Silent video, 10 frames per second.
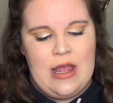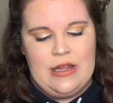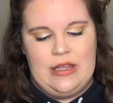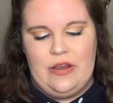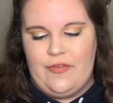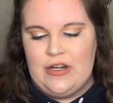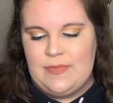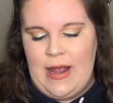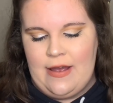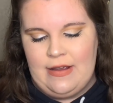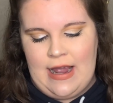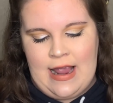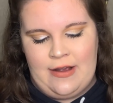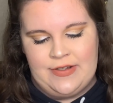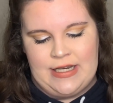The first palette I
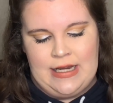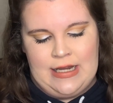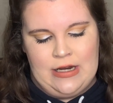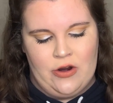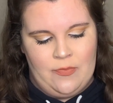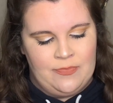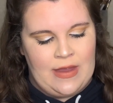have sitting here